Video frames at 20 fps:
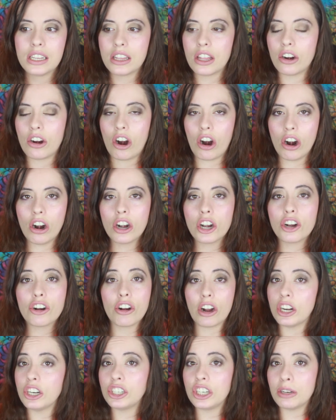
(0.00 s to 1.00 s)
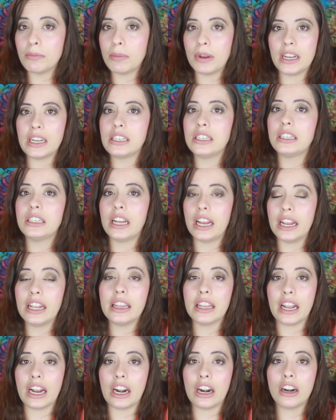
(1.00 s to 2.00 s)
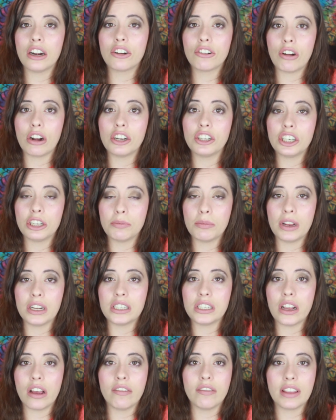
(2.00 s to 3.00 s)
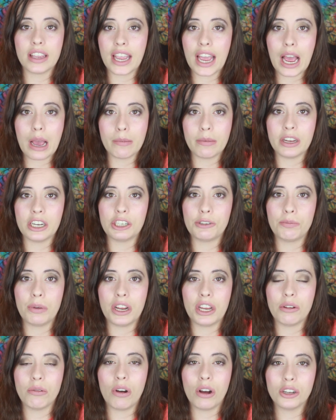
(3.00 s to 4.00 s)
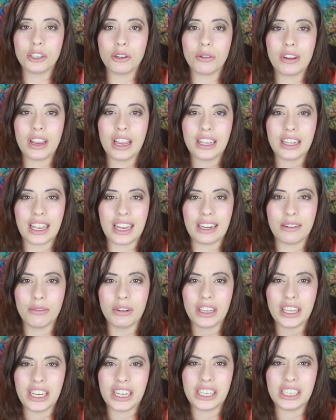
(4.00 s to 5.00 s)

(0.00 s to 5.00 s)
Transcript: there are crunchy bits in there, crunchy bits of the cabbage, but you also get like really